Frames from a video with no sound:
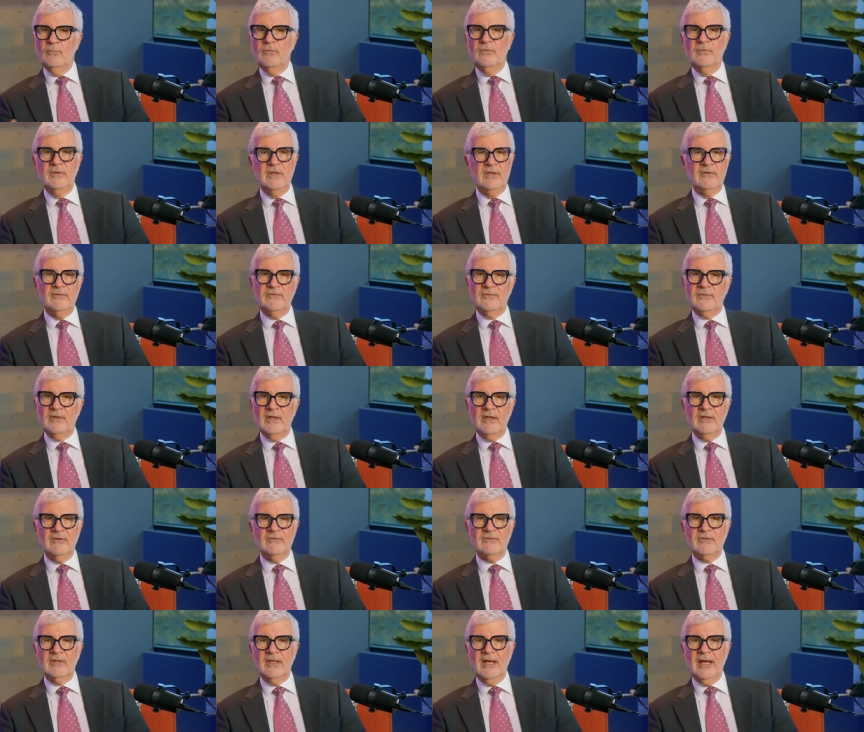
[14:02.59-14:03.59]
These
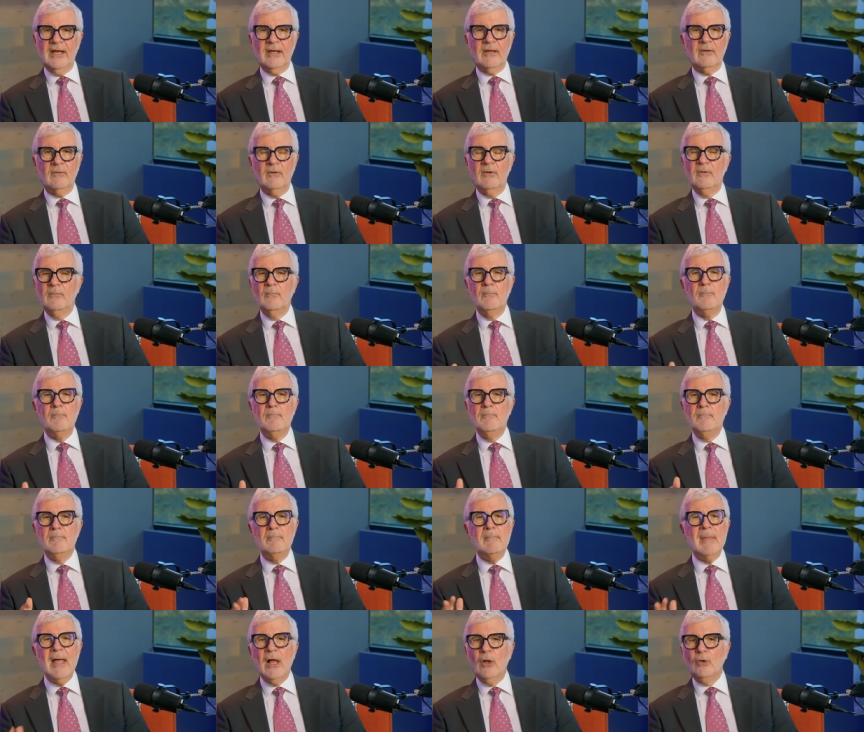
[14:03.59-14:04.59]
things like
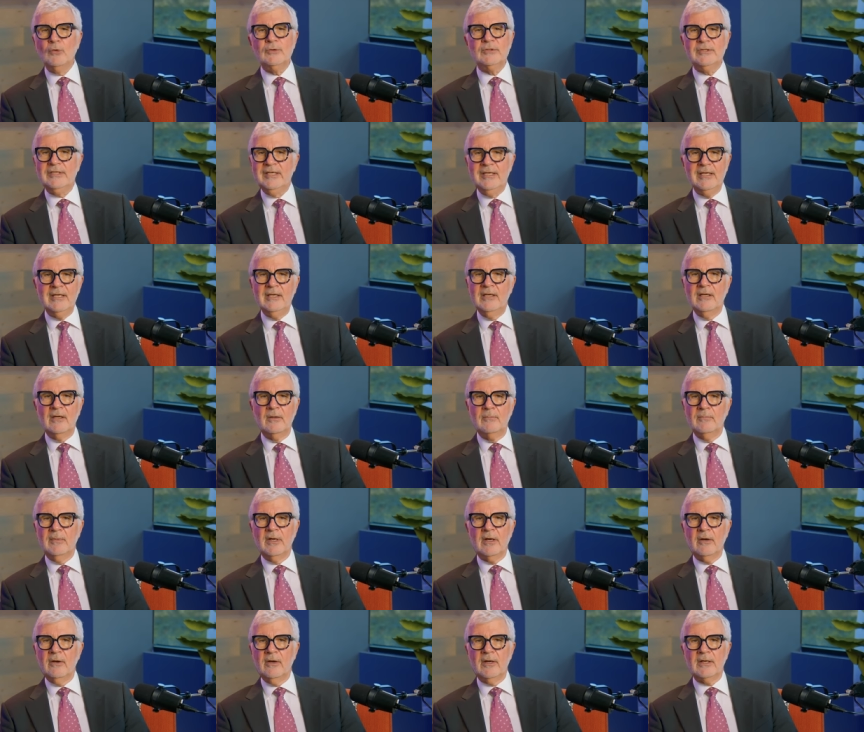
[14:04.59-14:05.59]
melty
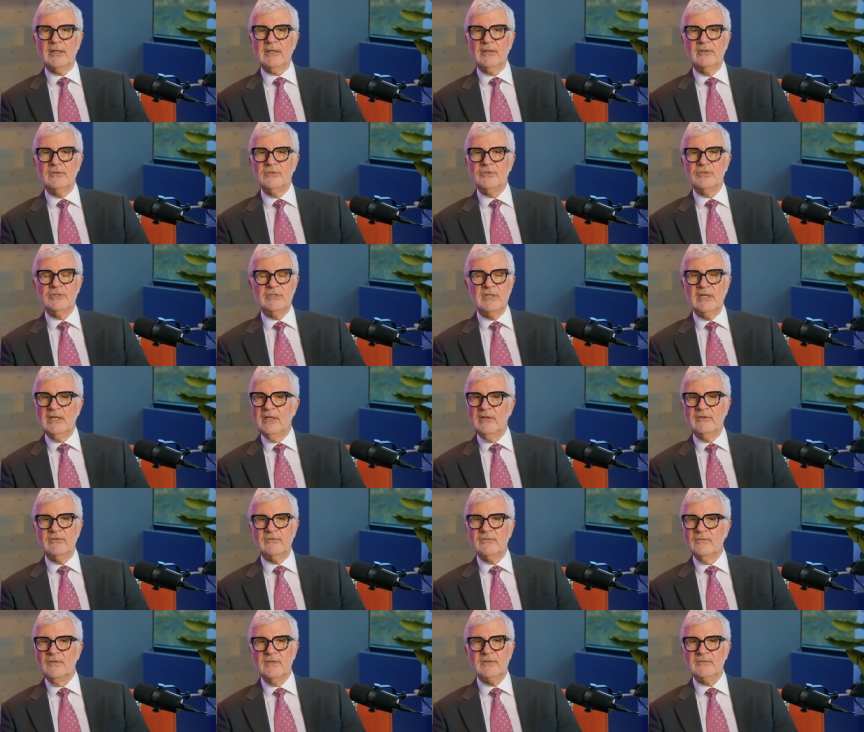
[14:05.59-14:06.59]
American
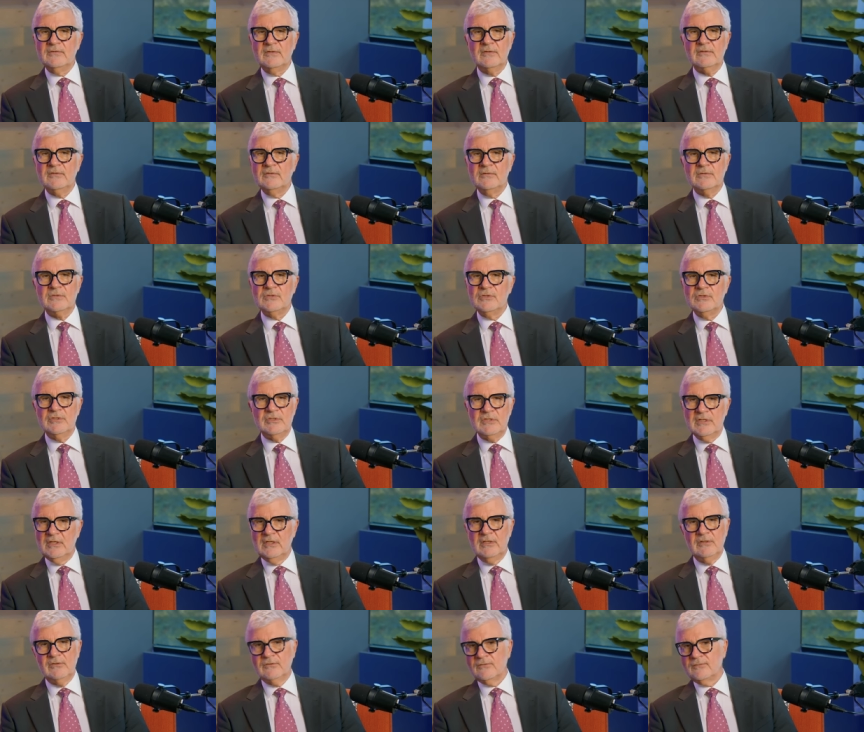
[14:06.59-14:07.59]
cheese, this isn't
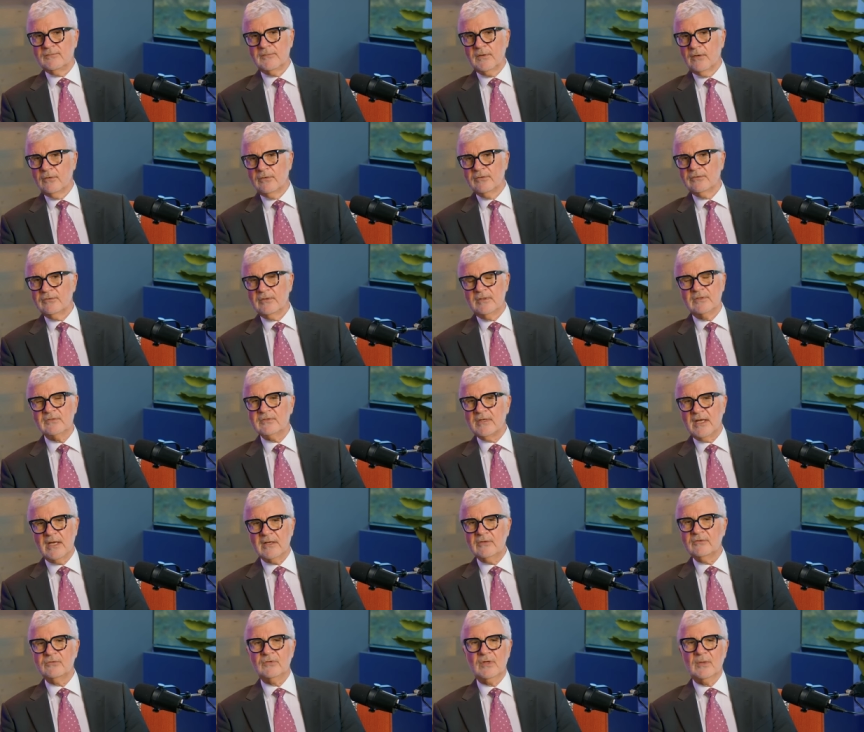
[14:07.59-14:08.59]
cheese, folks. It's
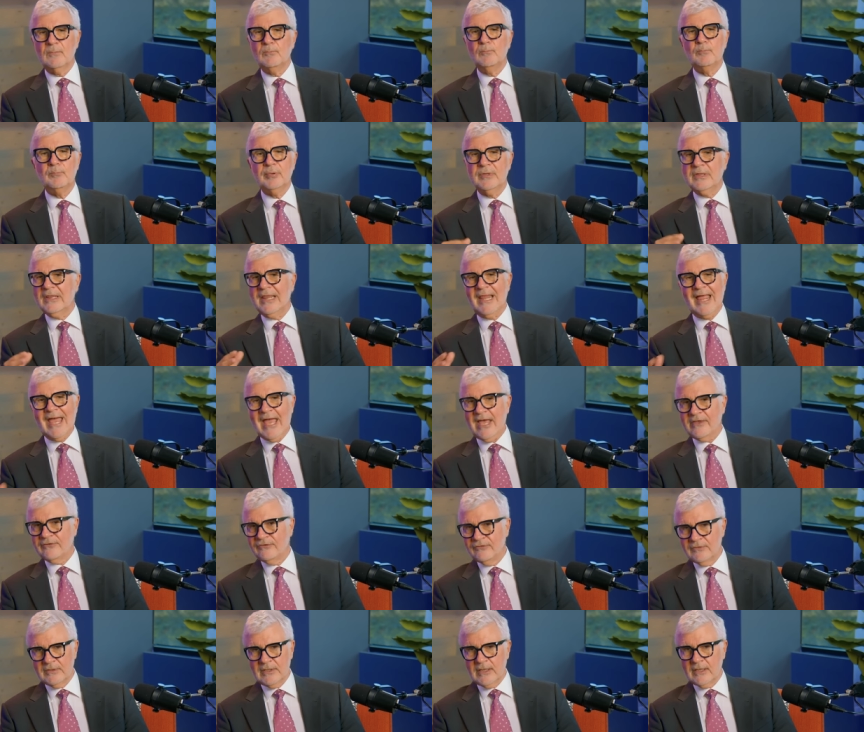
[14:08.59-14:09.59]
actually
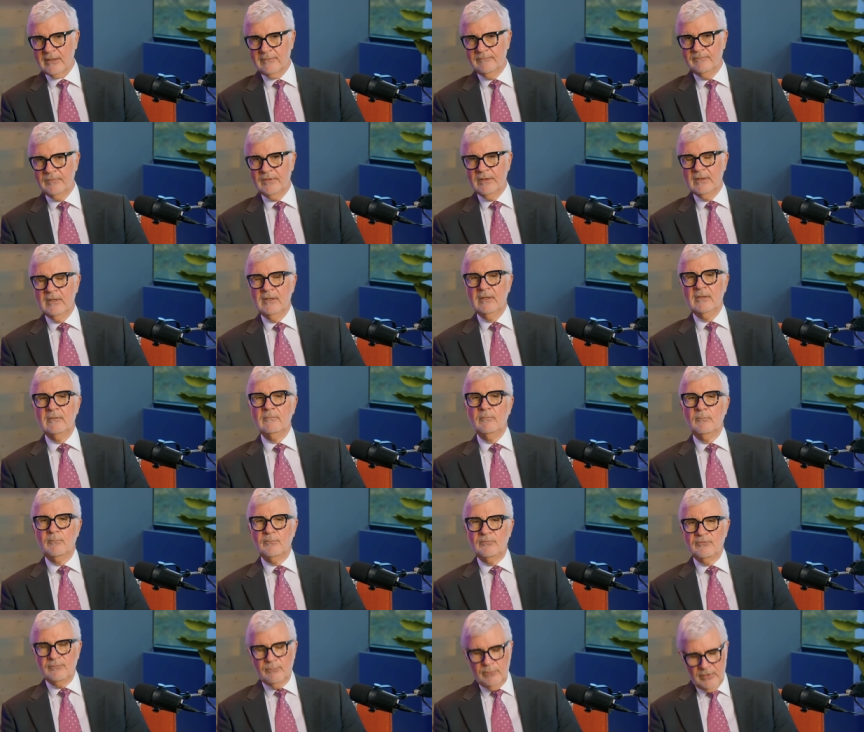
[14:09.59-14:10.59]
plastic.
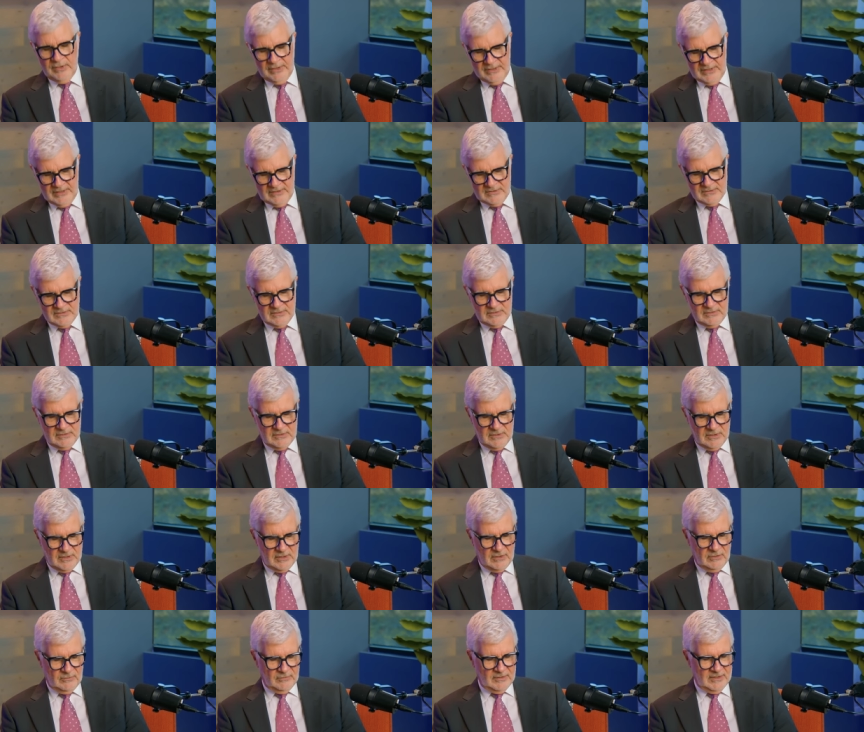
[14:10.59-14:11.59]
Please
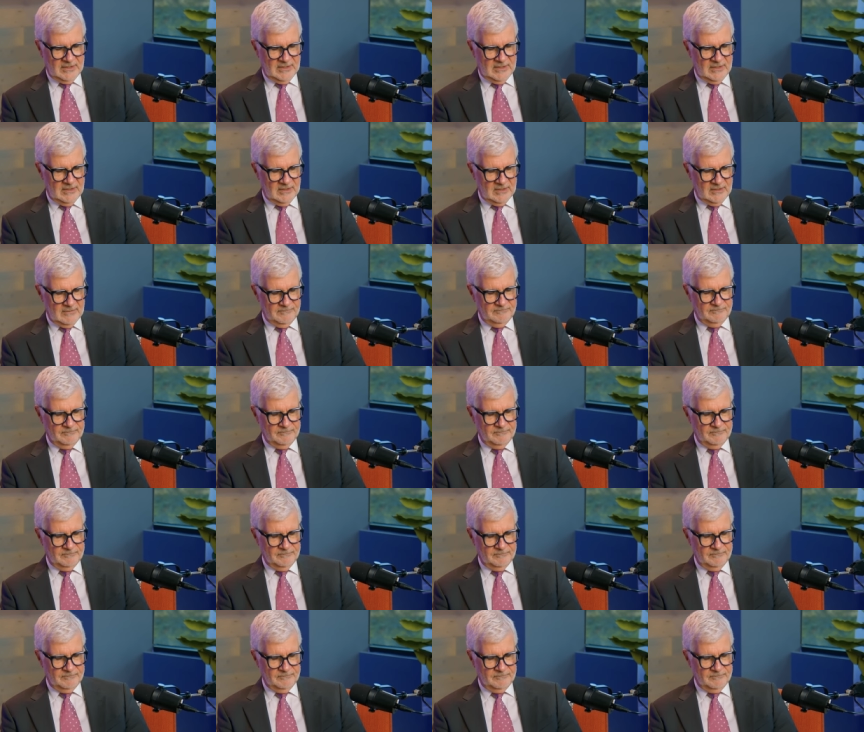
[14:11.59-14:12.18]
don't eat it.